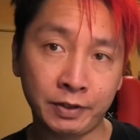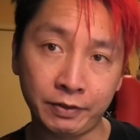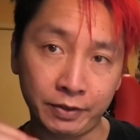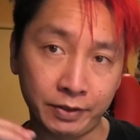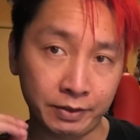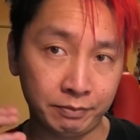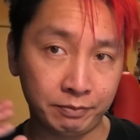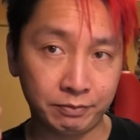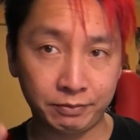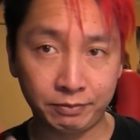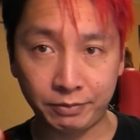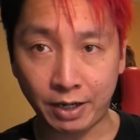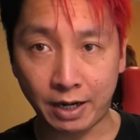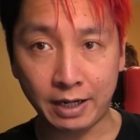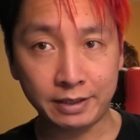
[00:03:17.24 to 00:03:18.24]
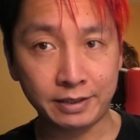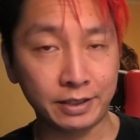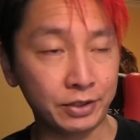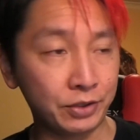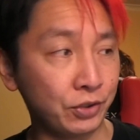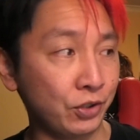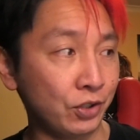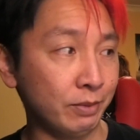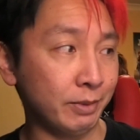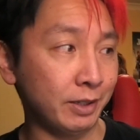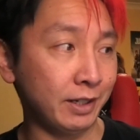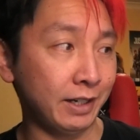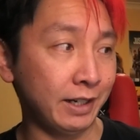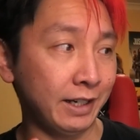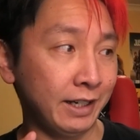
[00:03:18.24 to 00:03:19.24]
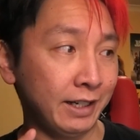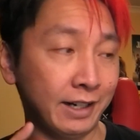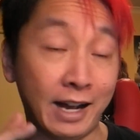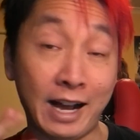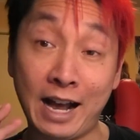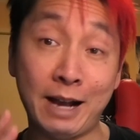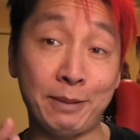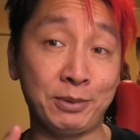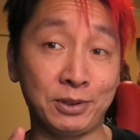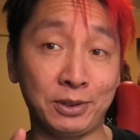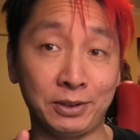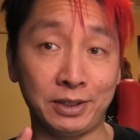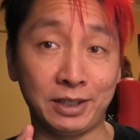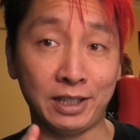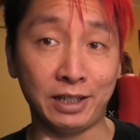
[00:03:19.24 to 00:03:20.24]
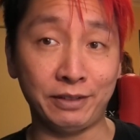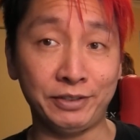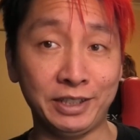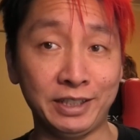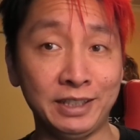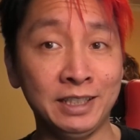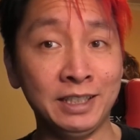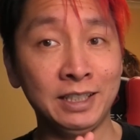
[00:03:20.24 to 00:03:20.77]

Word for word: very dark sense of humor, and I absolutely loved it.